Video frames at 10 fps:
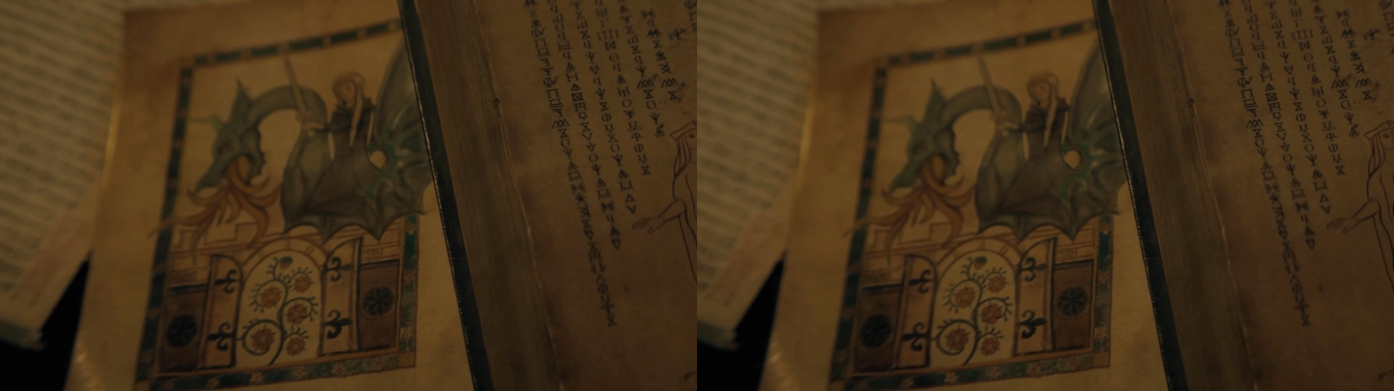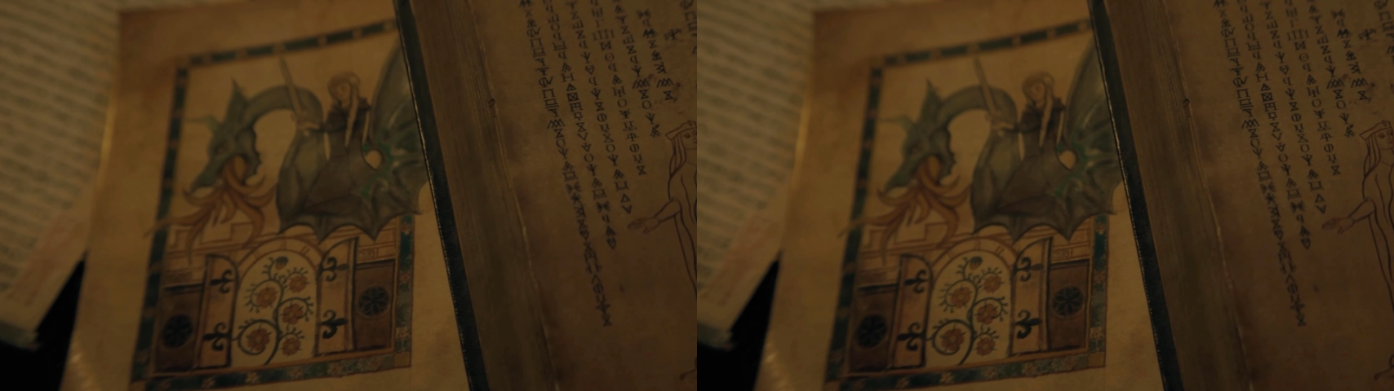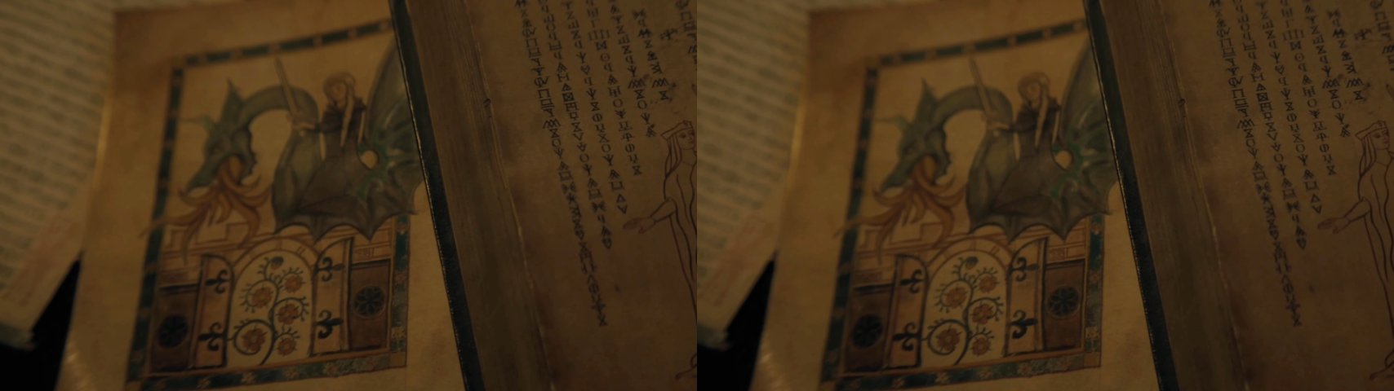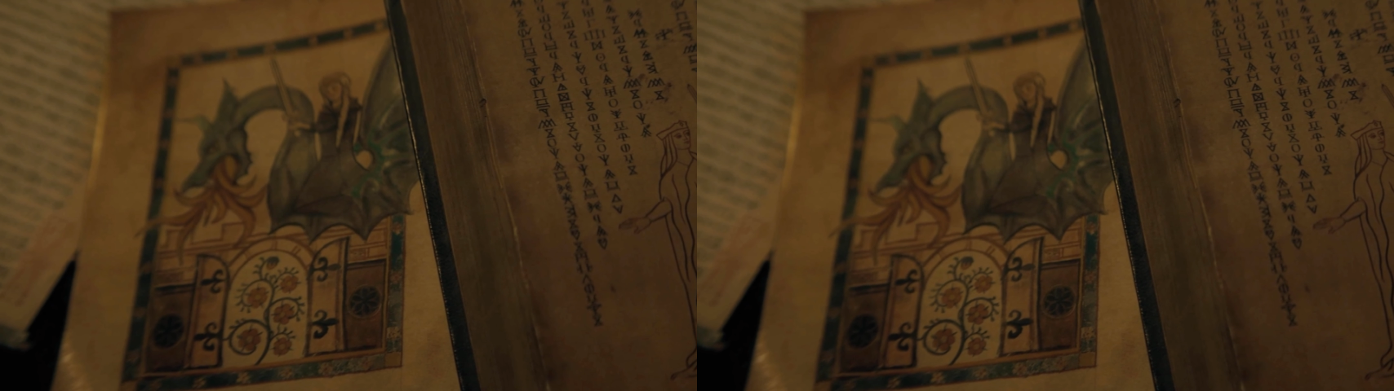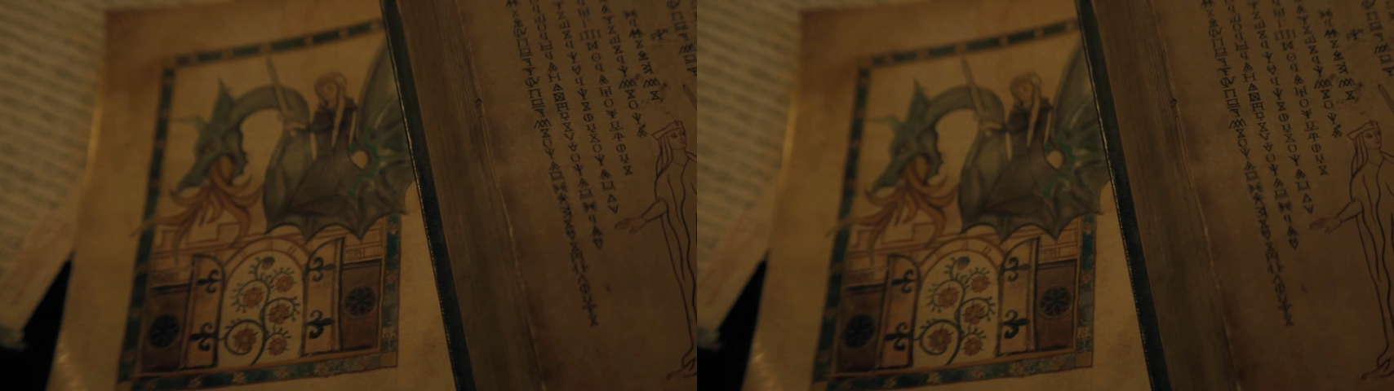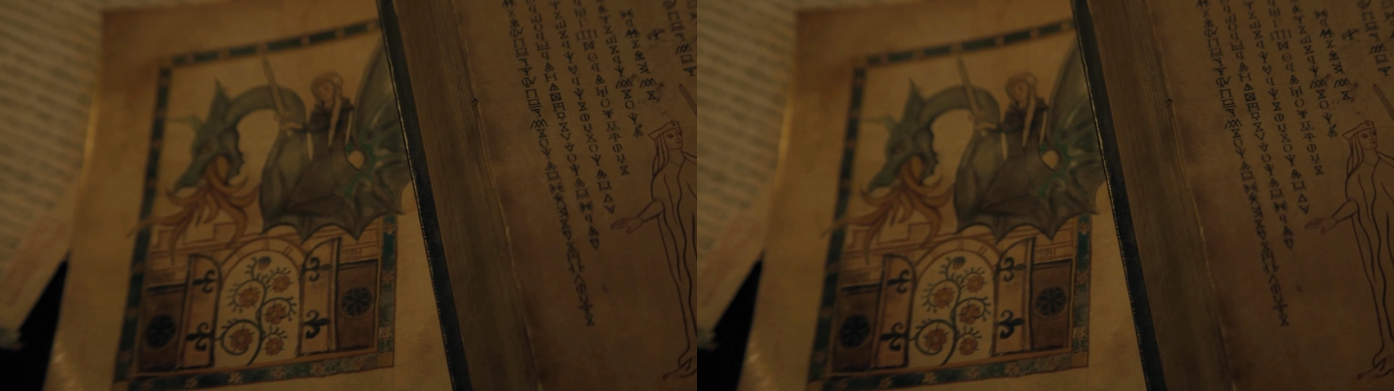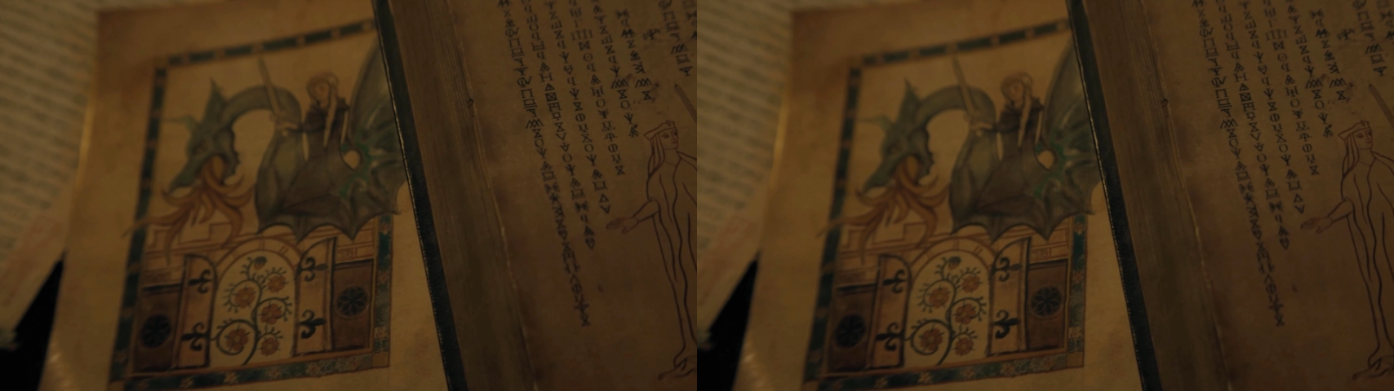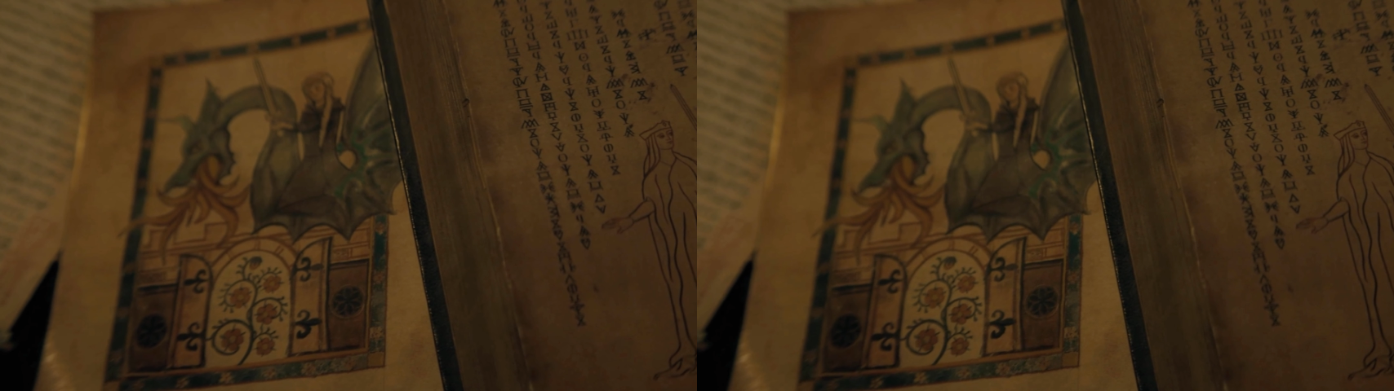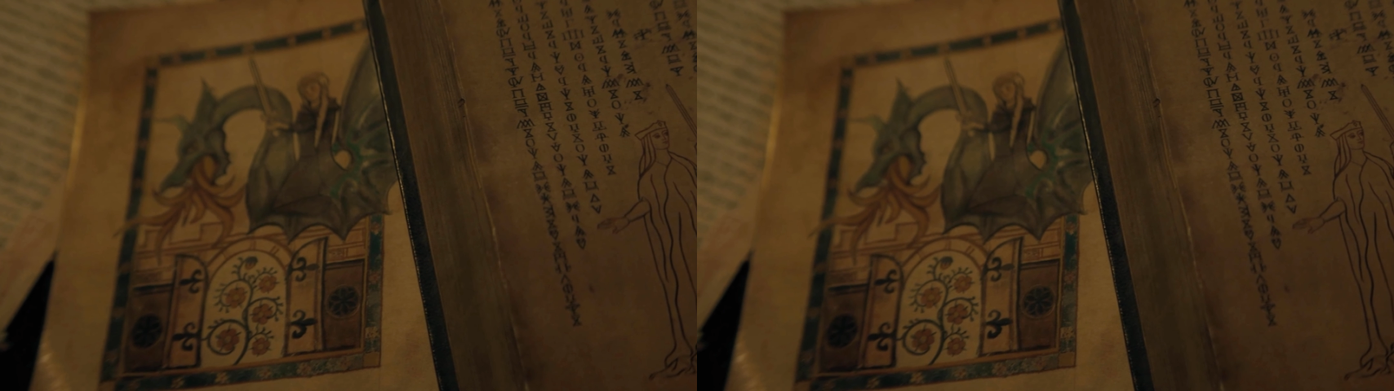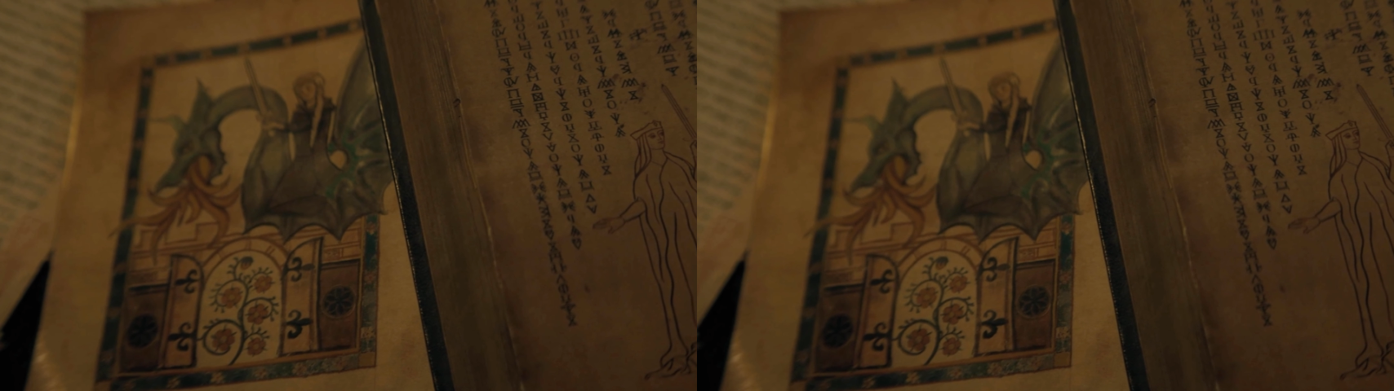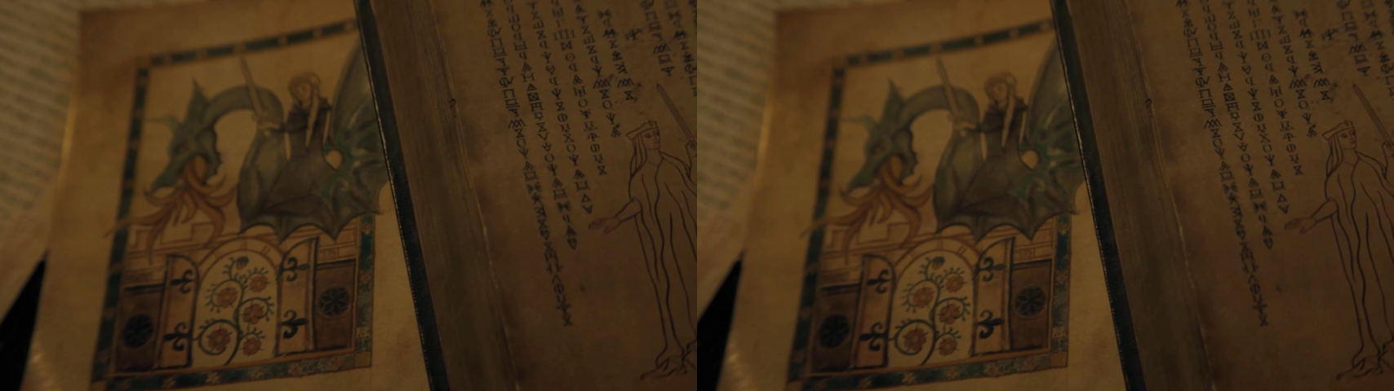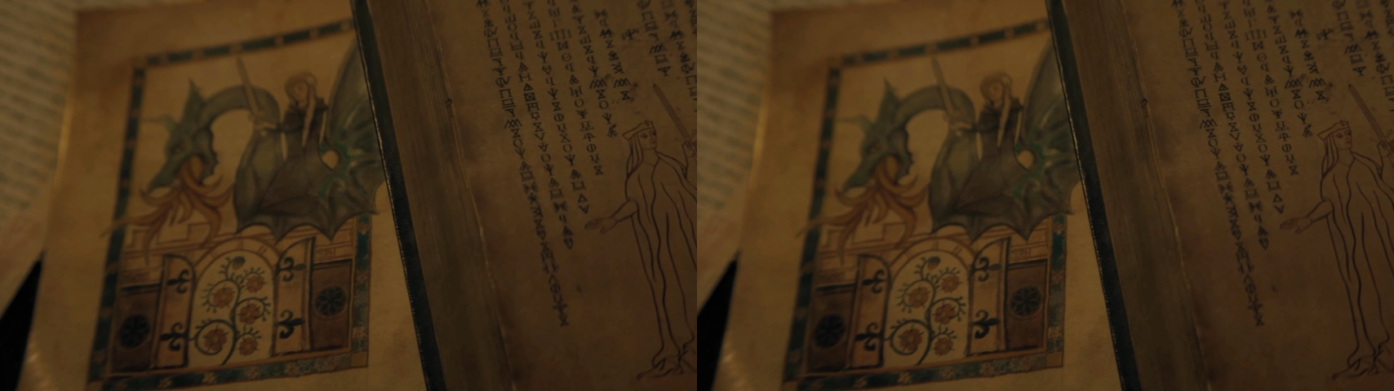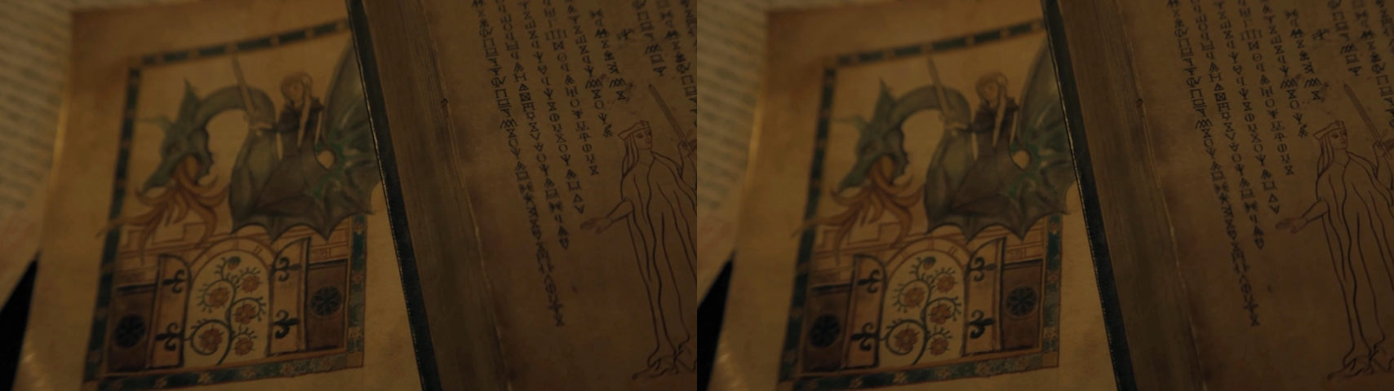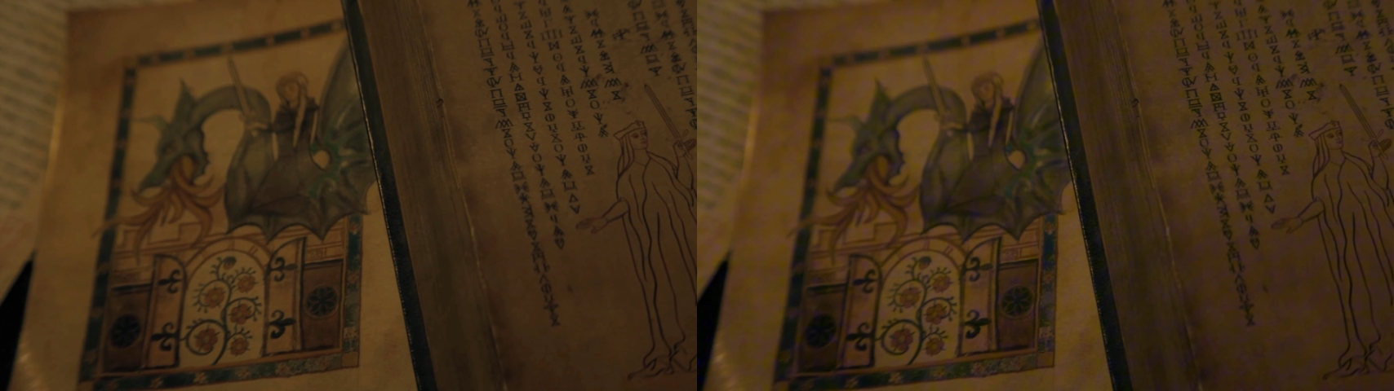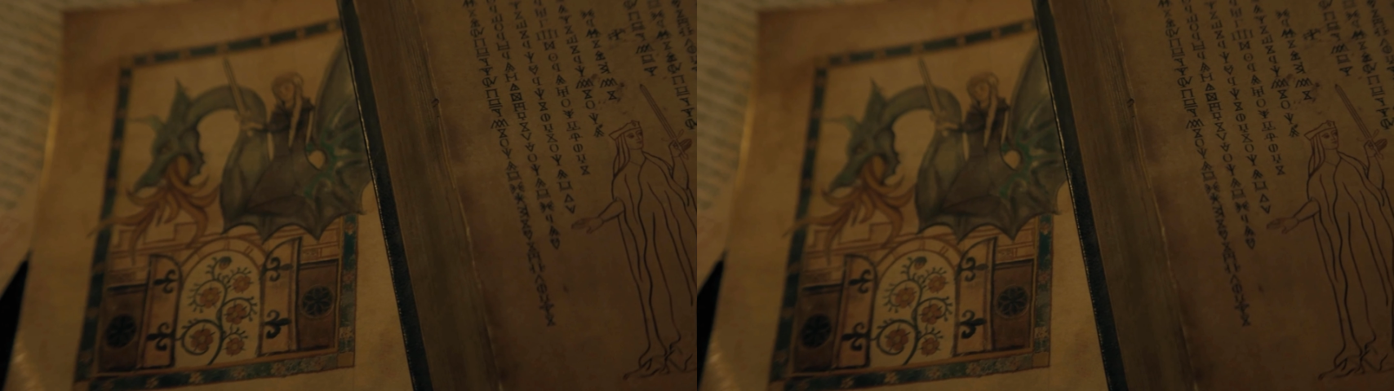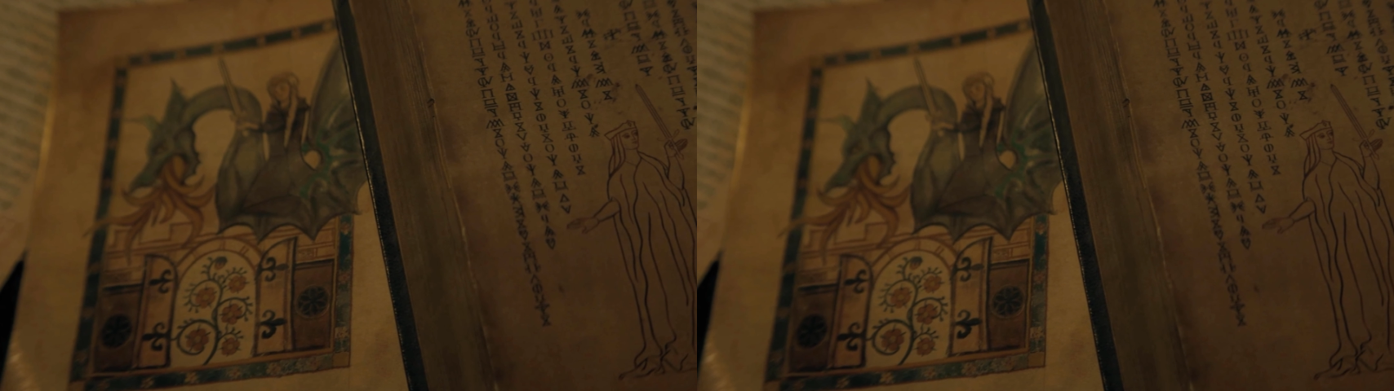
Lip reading: No face is visible, so there are no lips to read.